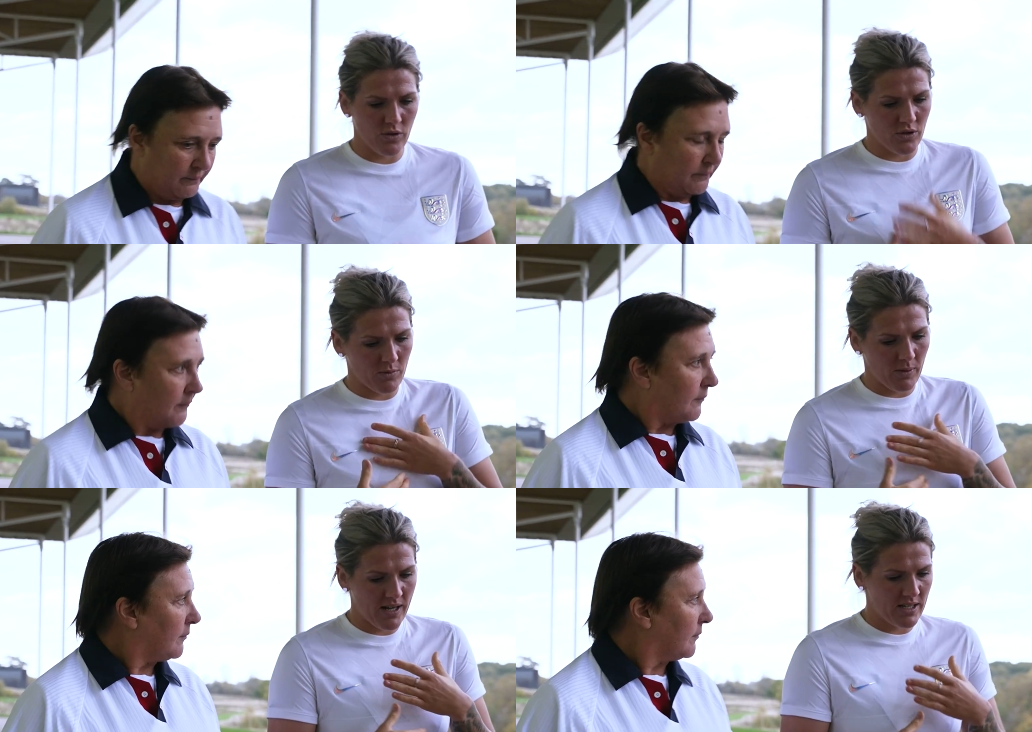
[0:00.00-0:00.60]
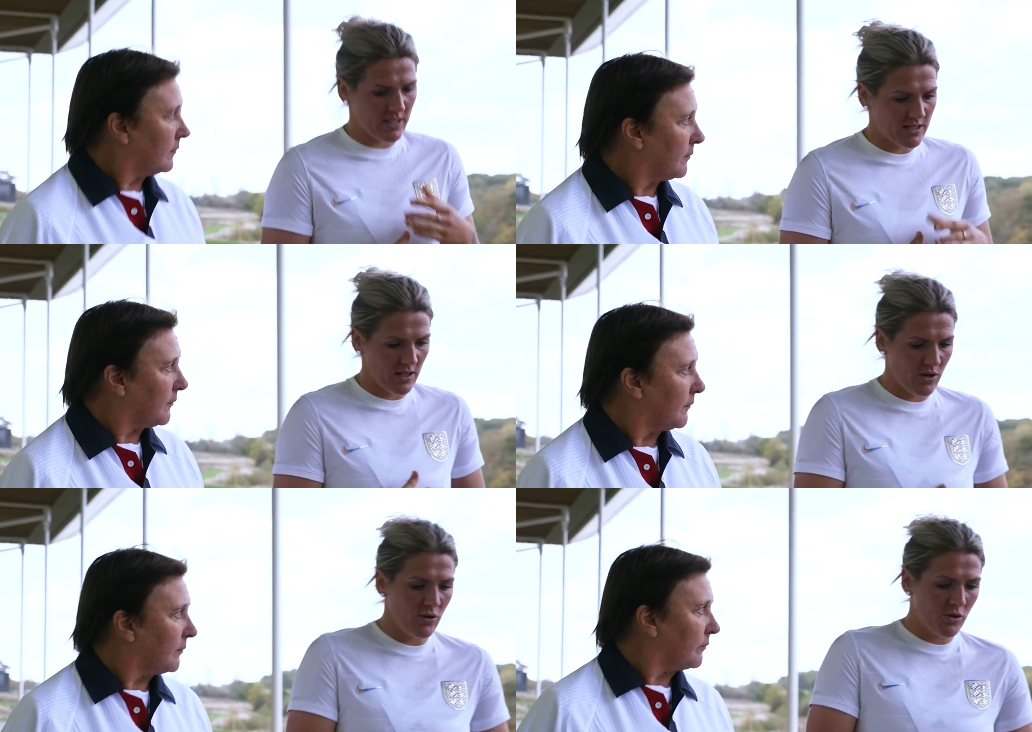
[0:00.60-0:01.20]
Speaker 1: us as players
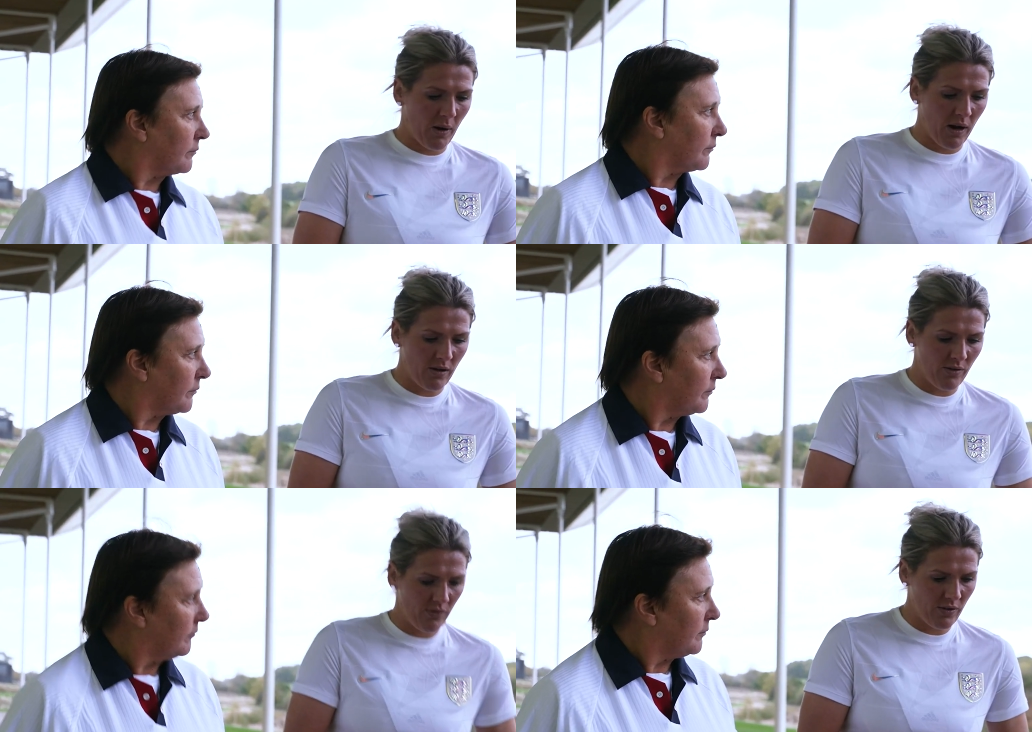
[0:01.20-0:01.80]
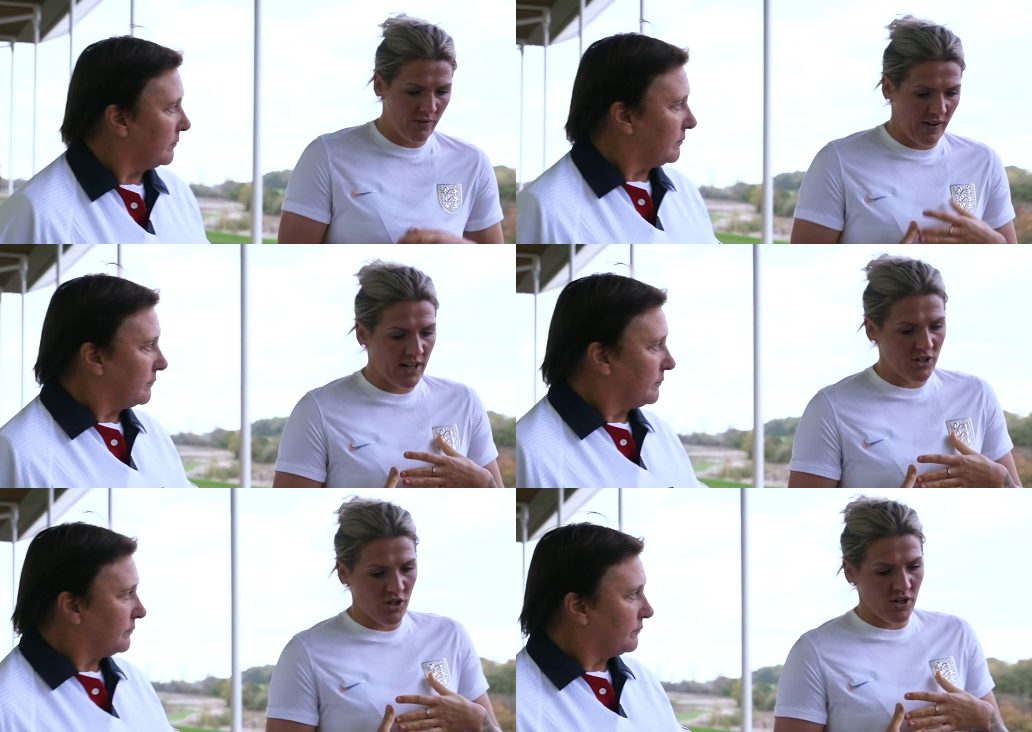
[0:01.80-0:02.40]
that's a huge part of, of
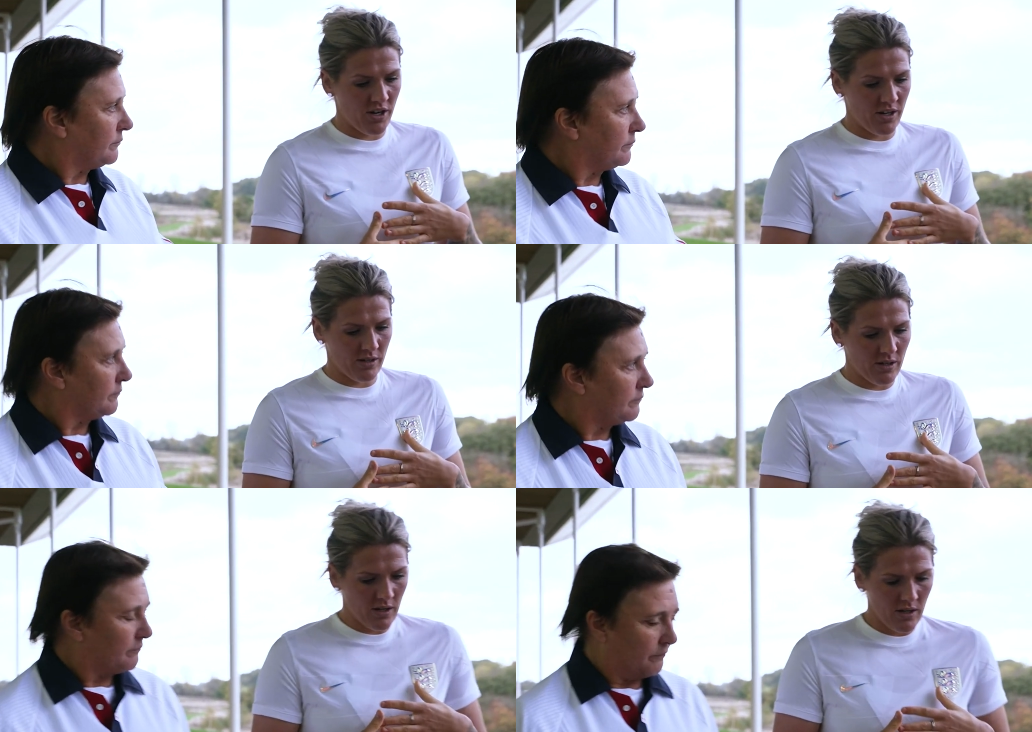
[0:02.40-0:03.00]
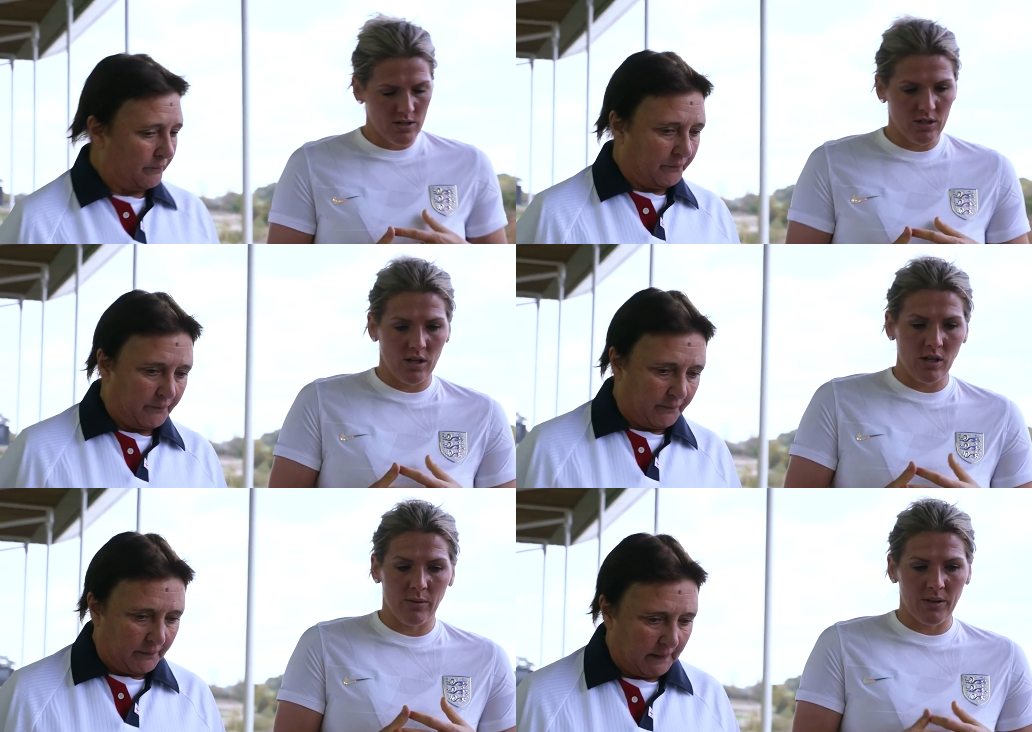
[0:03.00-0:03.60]
our journey and
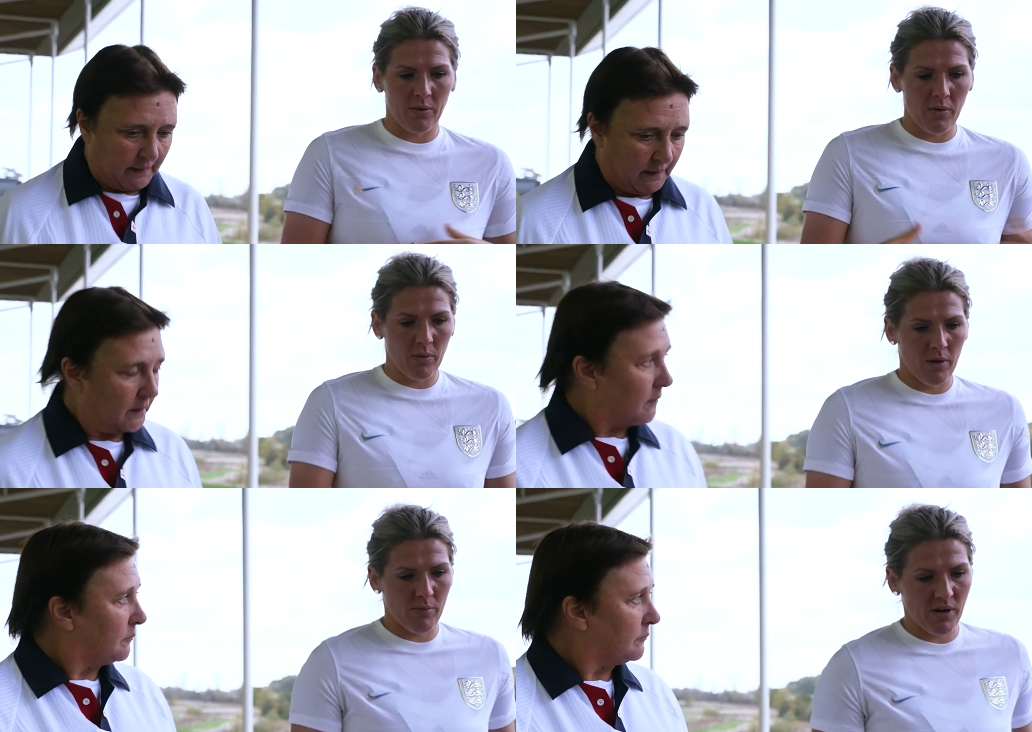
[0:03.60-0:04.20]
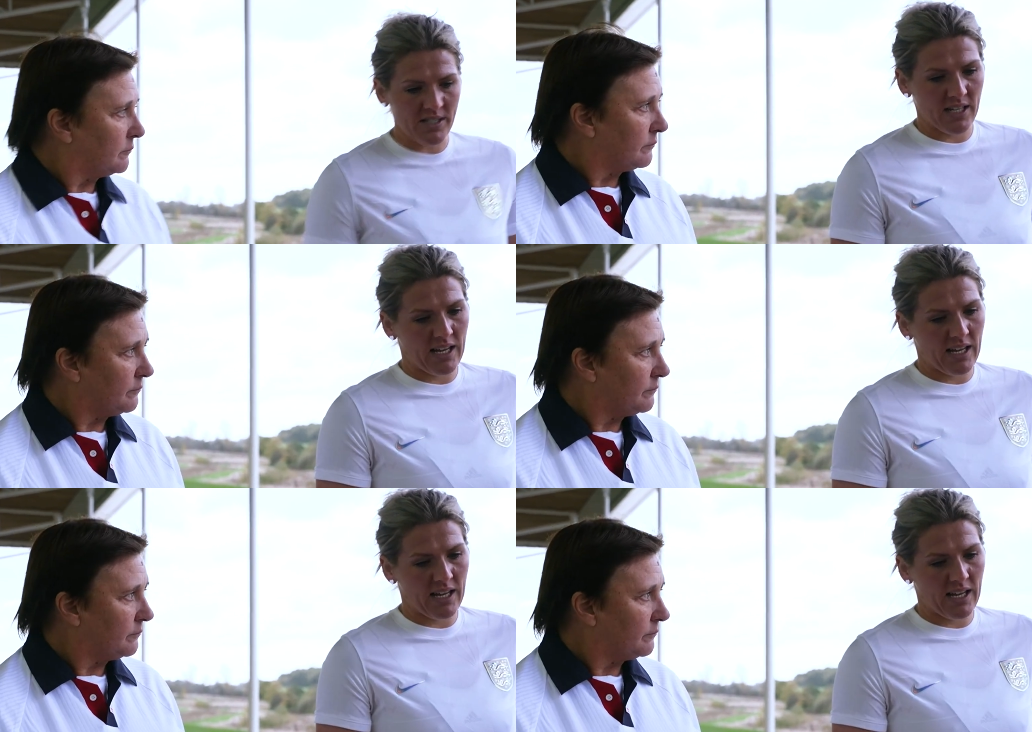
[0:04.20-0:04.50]
certainly one that we want to bring to